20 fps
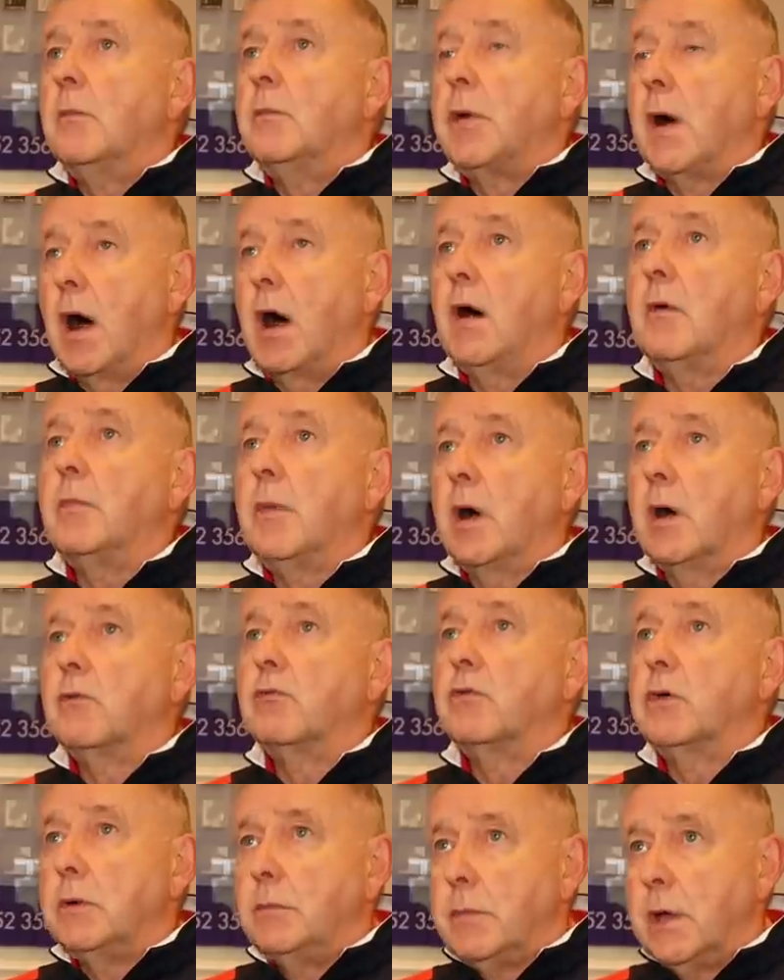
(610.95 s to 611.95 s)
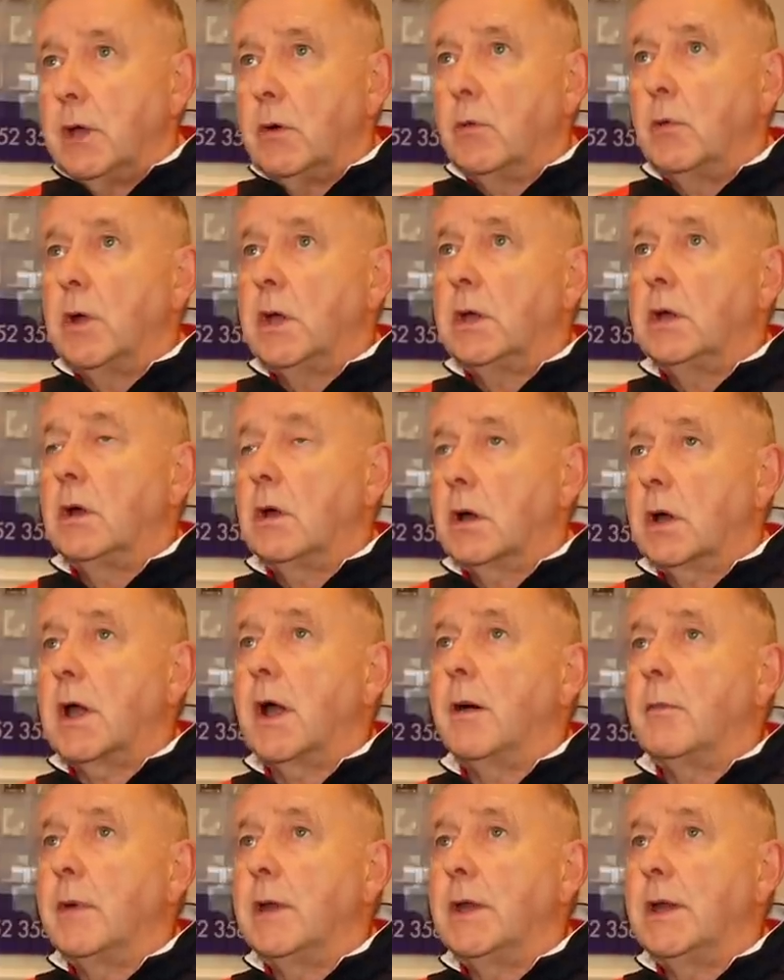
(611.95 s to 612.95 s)
Part of my remit when I
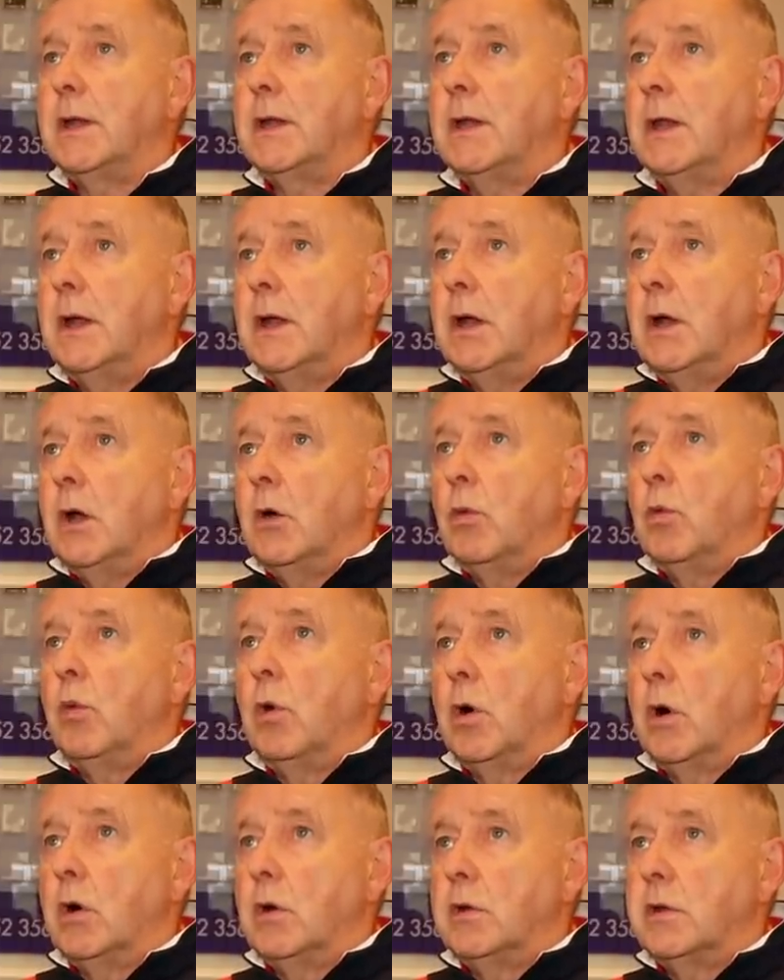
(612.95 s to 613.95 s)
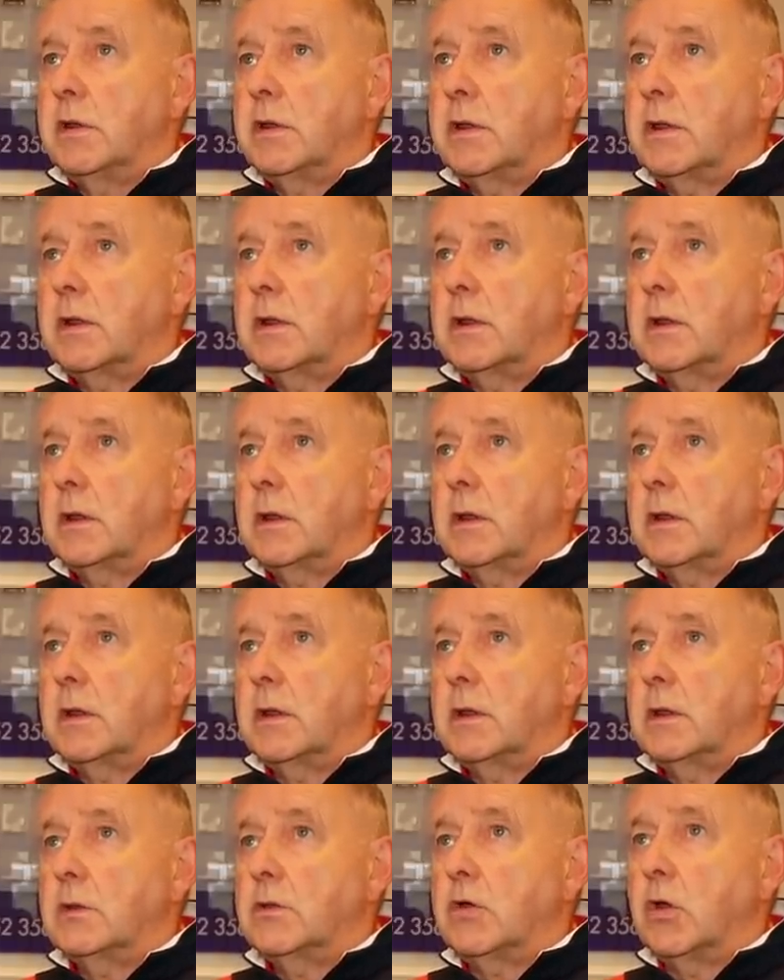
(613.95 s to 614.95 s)
come in was
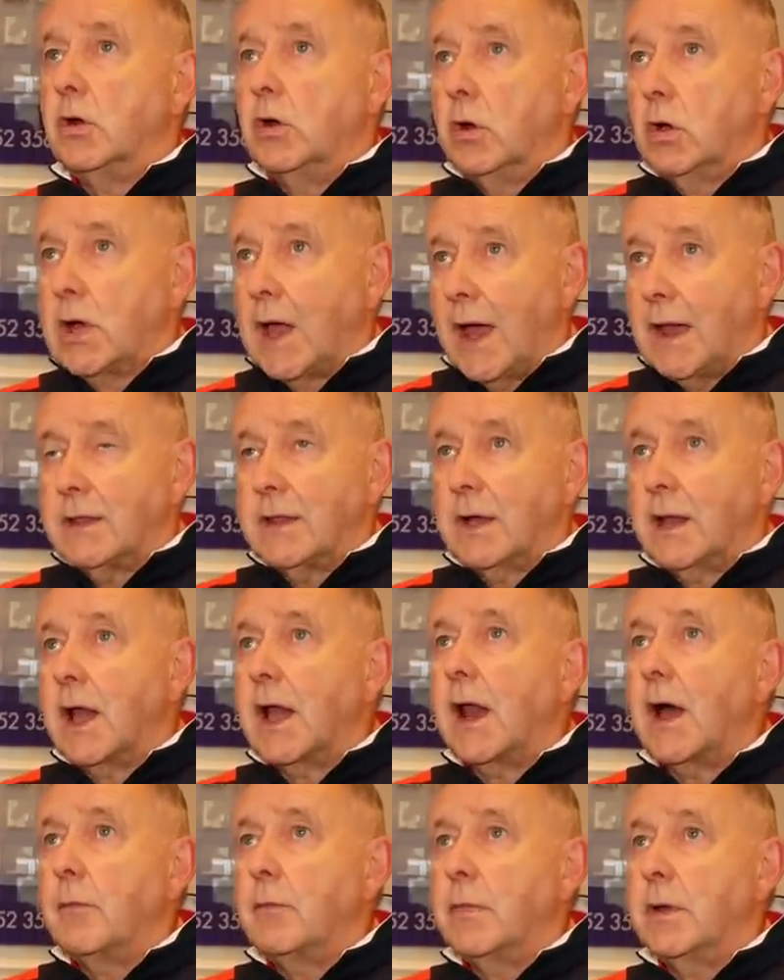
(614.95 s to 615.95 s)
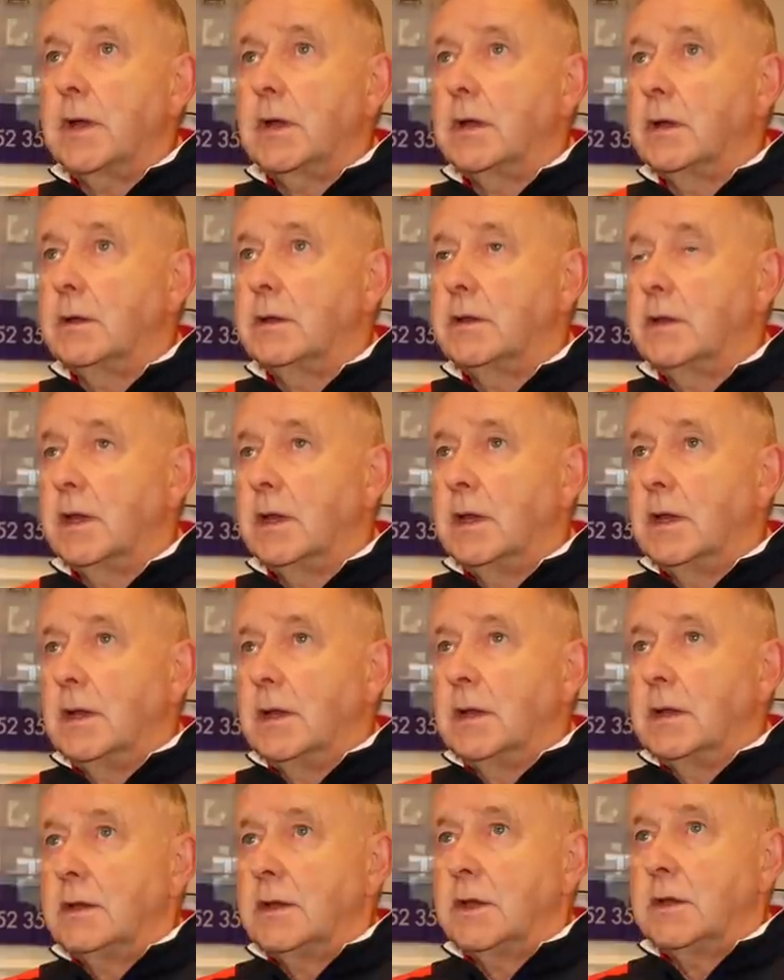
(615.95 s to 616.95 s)
to look at the club, because
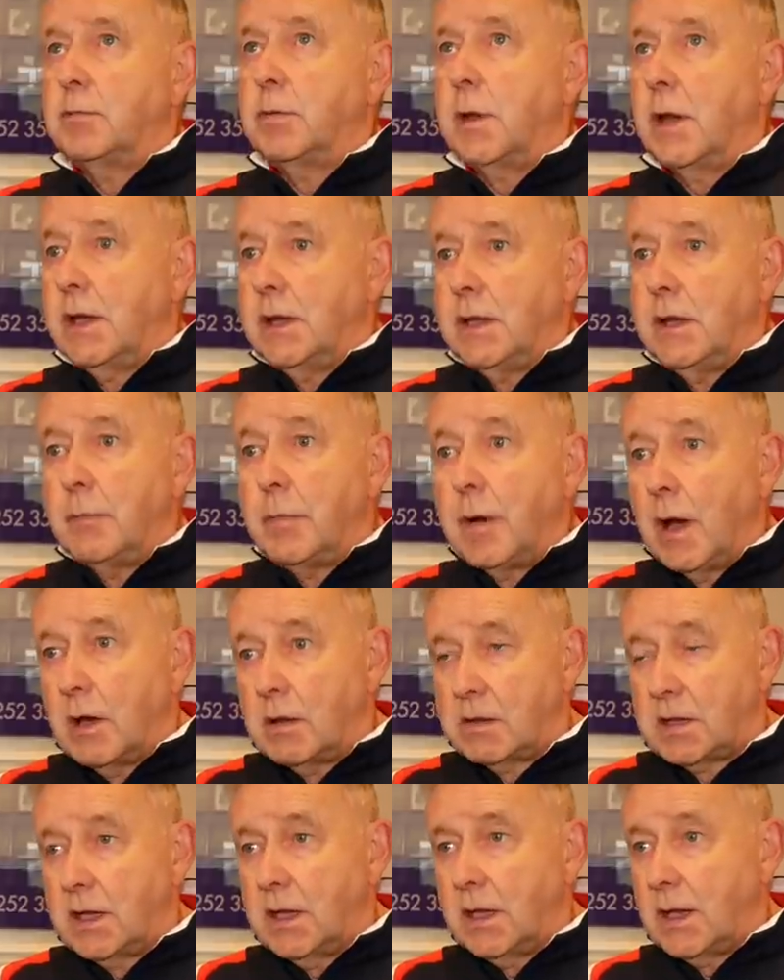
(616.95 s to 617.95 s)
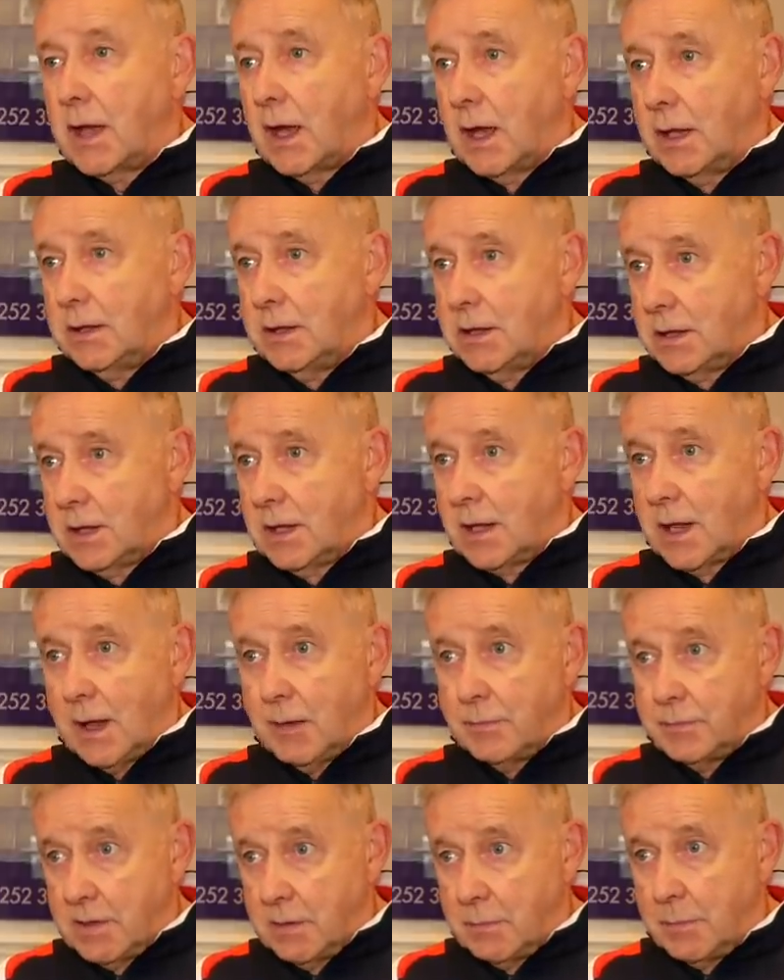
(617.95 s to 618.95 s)
there's plenty of basket case
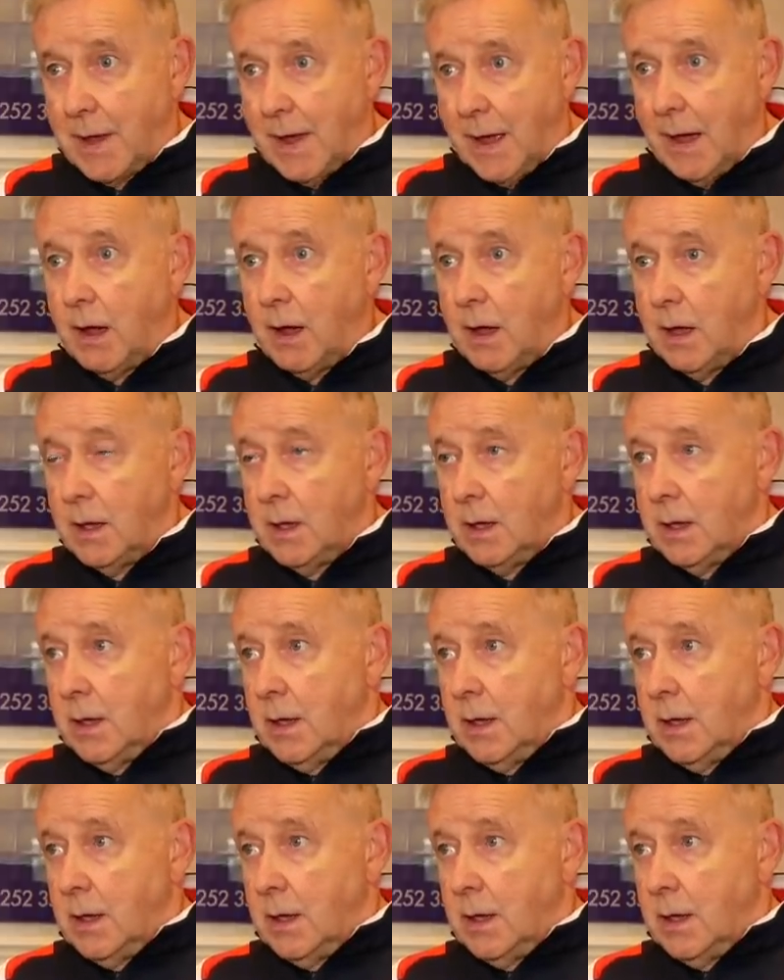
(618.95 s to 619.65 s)
clubs about.